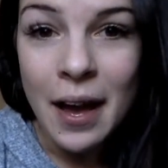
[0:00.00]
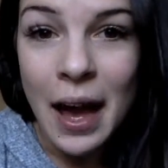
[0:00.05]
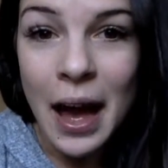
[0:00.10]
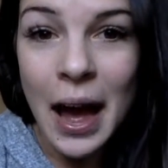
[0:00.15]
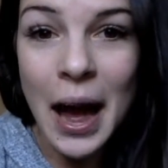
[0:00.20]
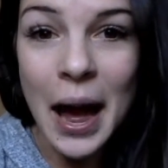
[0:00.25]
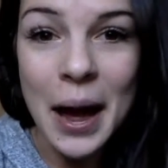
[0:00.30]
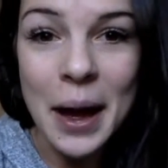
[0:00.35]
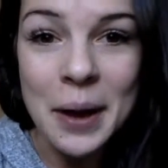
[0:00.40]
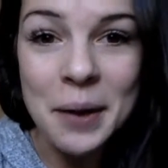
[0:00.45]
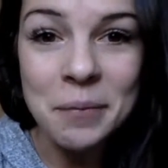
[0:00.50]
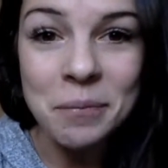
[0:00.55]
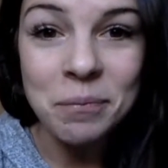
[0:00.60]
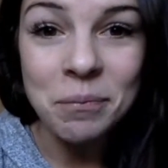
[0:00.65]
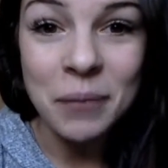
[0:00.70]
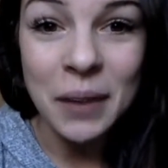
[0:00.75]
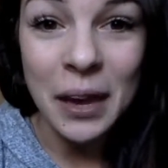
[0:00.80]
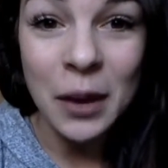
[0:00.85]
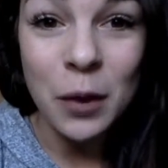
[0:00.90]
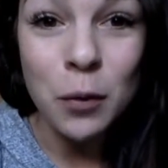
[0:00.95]

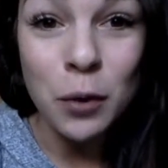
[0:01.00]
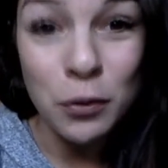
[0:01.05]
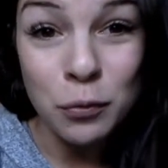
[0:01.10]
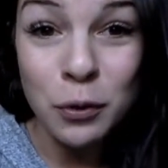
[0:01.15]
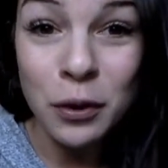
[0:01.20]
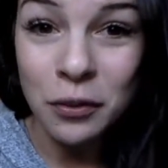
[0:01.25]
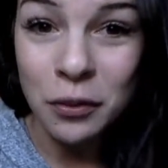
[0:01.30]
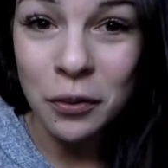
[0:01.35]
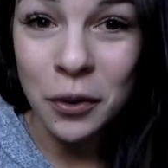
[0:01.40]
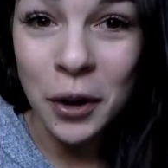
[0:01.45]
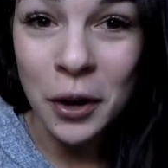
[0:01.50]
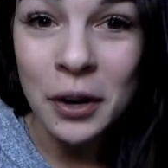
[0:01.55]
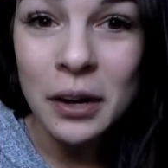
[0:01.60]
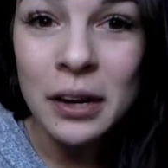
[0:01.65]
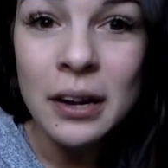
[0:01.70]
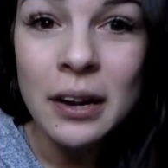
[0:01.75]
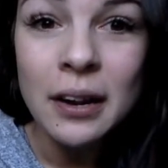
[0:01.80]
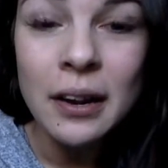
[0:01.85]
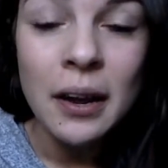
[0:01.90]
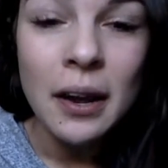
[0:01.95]
And Quarter Force is hard.
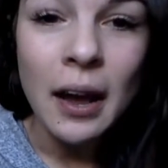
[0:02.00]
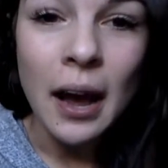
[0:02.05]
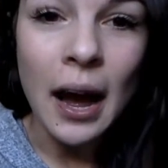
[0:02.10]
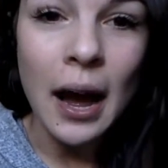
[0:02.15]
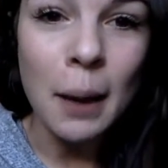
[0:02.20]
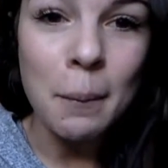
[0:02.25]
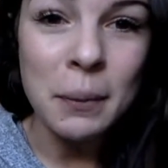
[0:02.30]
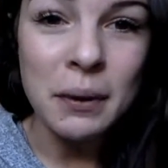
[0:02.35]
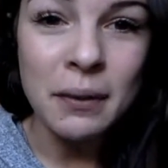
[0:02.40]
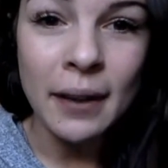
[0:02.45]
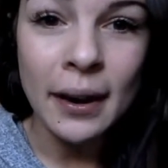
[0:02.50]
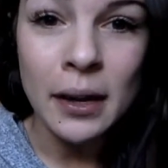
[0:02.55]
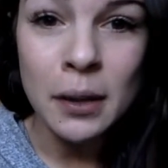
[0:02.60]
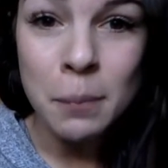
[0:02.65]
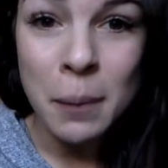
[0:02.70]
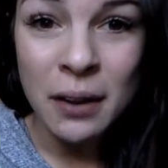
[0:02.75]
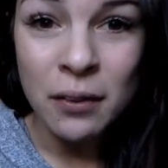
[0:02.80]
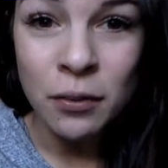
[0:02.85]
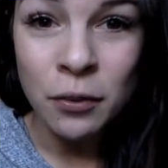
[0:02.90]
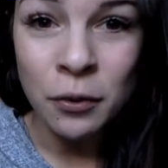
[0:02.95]
Insanity
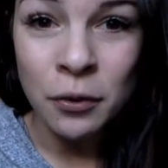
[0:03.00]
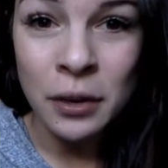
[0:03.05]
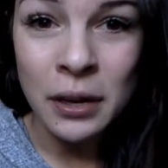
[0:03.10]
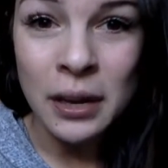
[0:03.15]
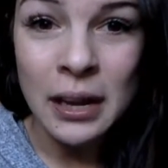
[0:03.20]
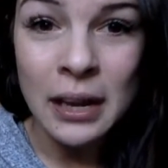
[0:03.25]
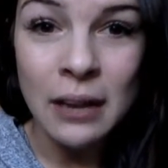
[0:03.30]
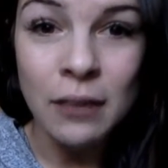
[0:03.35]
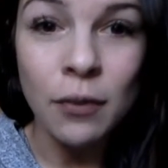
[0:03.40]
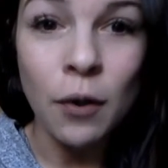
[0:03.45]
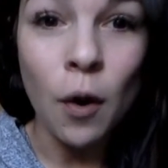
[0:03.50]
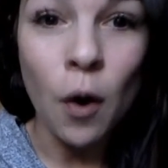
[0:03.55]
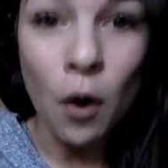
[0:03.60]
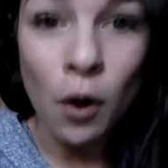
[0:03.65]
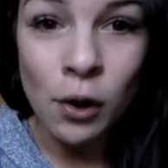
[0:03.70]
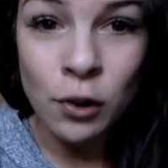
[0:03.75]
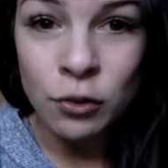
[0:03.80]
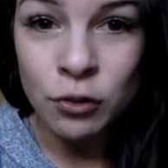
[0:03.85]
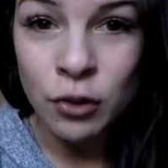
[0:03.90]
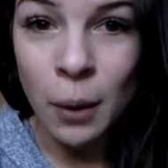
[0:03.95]
Max 30 is
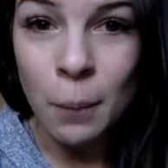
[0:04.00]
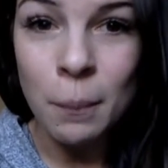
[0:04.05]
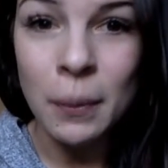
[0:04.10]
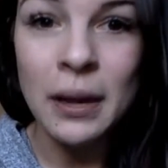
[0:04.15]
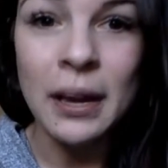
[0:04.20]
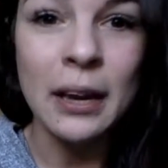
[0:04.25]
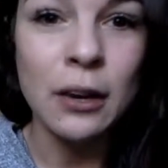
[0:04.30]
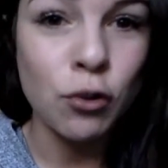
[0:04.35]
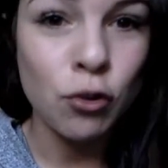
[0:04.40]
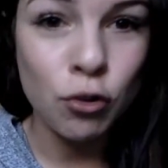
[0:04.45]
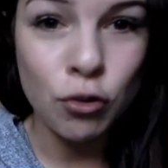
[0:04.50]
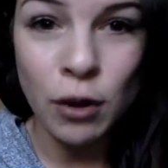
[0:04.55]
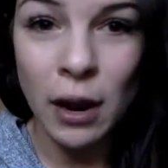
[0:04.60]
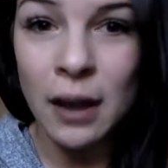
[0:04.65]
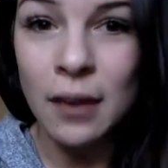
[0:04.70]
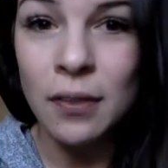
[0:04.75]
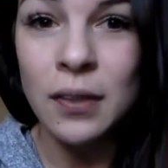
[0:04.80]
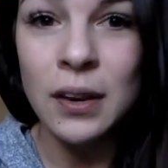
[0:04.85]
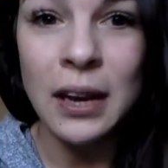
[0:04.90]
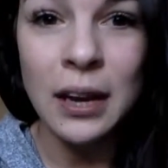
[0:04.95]
all jumping. It's
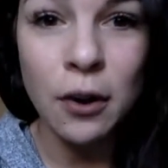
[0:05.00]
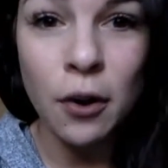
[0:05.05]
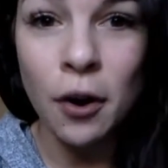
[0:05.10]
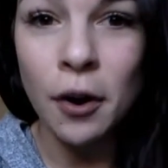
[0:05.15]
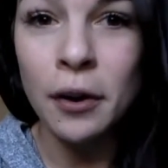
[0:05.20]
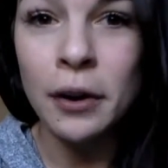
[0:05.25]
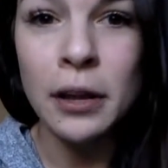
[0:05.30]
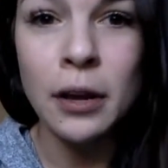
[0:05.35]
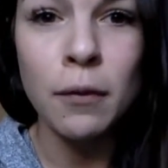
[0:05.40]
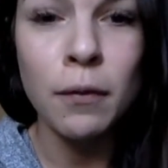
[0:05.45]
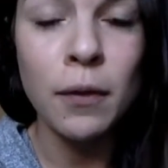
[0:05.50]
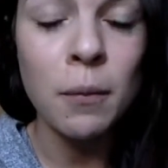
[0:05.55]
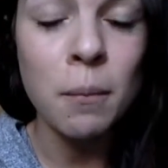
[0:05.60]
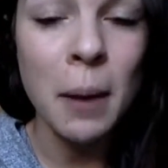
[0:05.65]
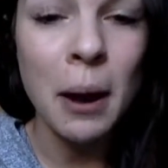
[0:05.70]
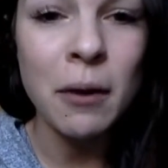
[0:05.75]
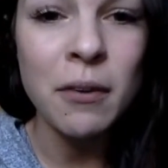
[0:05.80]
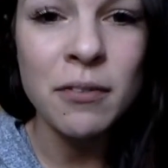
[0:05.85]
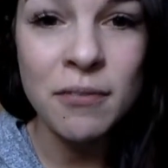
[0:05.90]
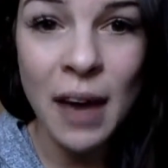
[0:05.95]
strengthening cardio. The
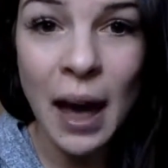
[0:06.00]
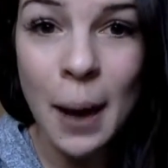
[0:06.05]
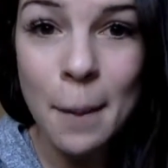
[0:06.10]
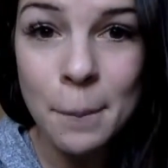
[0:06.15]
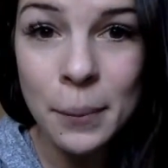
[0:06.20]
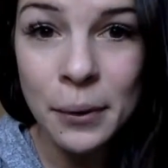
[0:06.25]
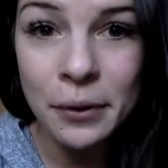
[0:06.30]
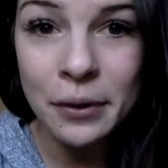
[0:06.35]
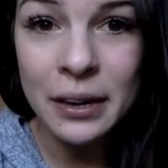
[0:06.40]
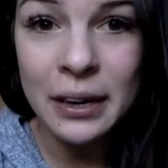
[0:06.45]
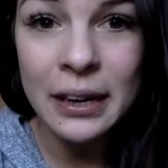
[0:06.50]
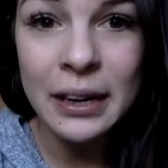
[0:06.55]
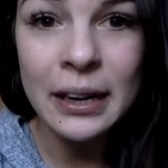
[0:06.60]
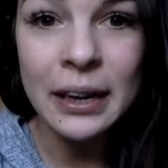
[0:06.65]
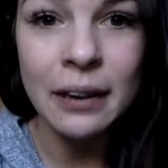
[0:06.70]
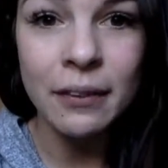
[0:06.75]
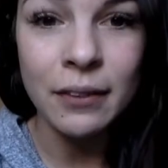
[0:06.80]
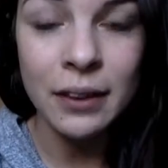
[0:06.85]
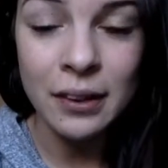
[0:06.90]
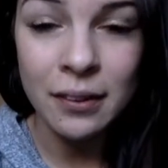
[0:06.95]
amount of fat burn in it
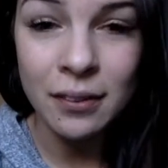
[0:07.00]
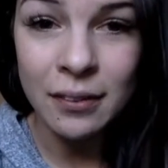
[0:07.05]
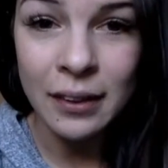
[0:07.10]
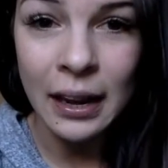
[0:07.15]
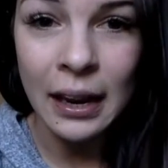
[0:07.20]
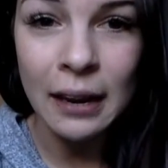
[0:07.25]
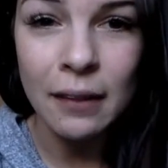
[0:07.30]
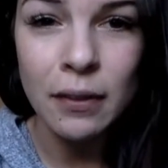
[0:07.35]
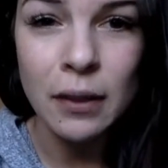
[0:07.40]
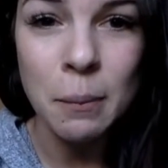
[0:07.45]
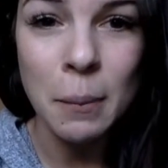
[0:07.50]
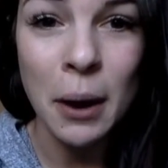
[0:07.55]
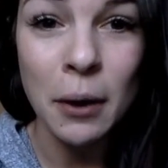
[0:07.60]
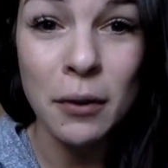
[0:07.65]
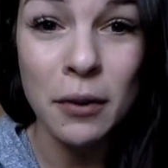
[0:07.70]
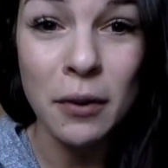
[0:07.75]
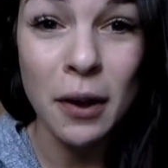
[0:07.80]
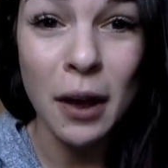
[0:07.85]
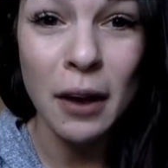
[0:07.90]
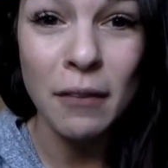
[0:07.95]
is insane. The
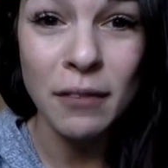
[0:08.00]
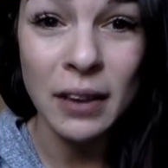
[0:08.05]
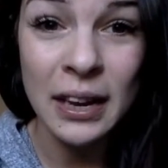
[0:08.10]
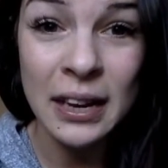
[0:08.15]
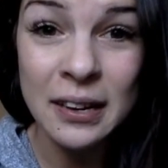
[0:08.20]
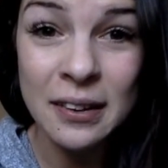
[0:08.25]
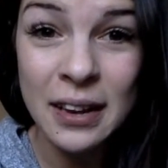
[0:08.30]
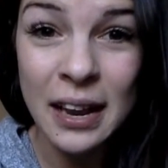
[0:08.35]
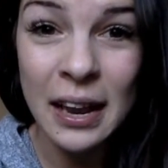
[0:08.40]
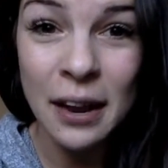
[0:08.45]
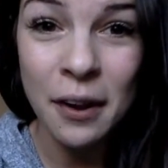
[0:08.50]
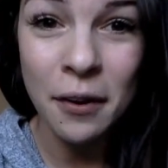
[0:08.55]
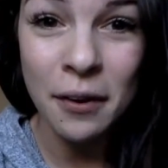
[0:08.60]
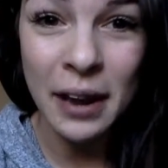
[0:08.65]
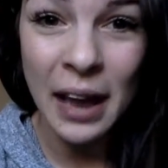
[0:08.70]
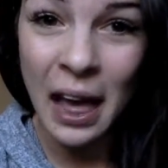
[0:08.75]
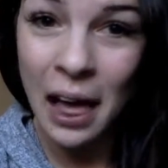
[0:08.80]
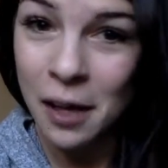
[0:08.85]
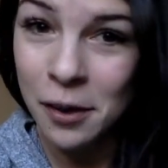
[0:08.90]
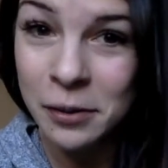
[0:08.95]
amount of intake on
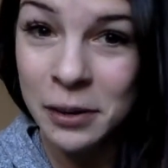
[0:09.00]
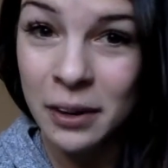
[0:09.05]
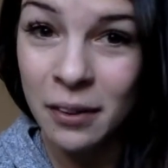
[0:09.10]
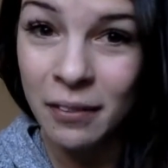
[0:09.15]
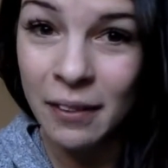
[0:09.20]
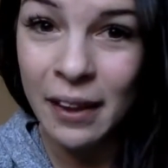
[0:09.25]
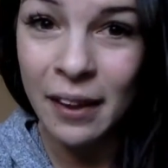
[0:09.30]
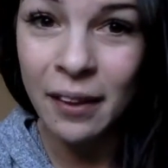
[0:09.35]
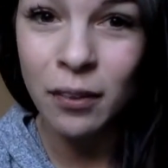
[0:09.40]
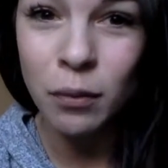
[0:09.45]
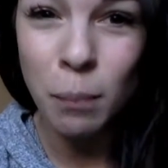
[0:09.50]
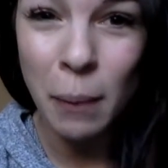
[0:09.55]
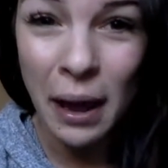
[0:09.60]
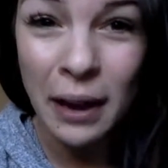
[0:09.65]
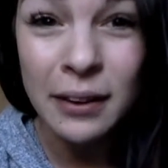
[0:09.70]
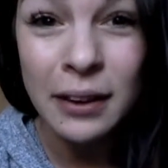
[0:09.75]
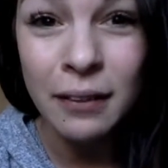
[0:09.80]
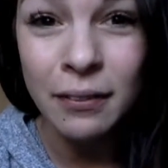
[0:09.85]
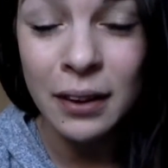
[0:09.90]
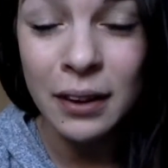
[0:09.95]
calories they
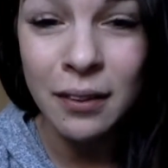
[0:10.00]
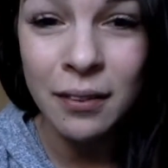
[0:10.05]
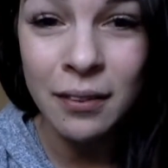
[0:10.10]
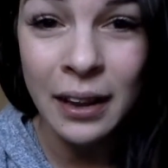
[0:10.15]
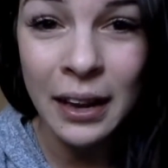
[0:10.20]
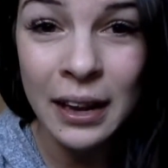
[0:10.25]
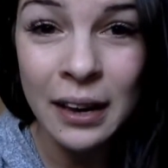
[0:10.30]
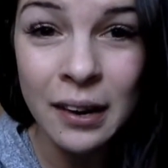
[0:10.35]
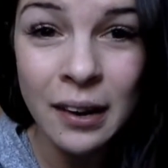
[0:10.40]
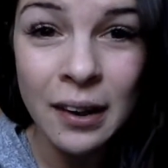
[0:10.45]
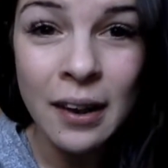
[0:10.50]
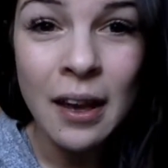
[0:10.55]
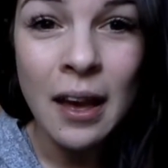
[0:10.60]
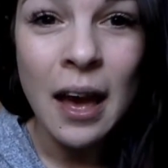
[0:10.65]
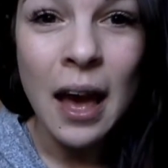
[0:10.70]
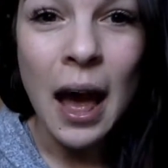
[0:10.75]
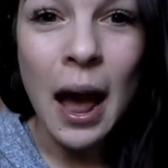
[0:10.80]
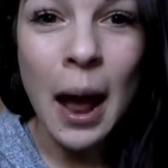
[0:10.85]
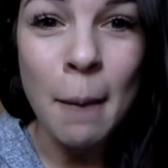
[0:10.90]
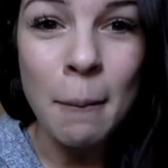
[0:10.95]
expect is insane.
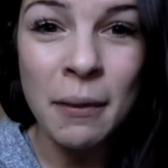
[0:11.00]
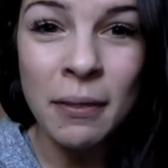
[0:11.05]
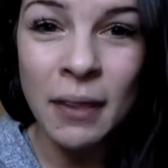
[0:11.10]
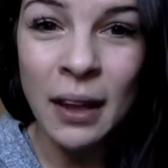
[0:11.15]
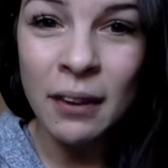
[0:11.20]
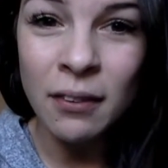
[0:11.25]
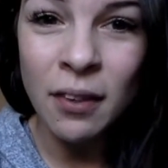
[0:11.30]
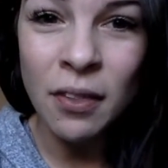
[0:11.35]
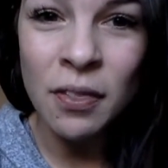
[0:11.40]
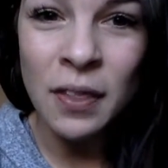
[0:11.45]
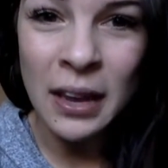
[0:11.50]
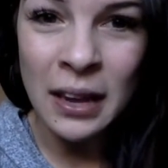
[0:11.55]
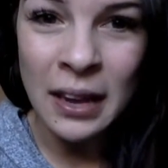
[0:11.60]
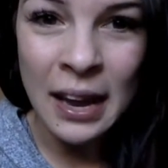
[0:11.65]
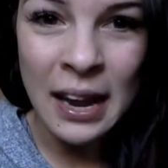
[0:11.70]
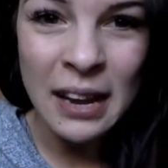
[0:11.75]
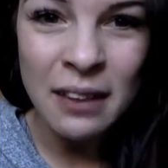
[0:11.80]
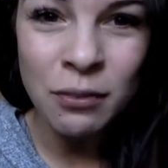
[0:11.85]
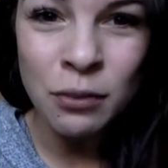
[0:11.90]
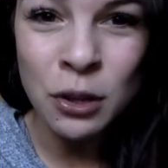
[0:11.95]
And that's the thing,
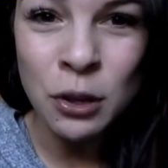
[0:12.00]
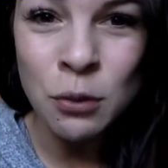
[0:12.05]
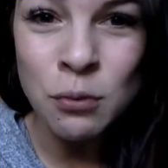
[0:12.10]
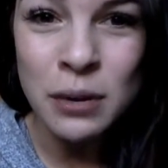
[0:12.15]
guys. You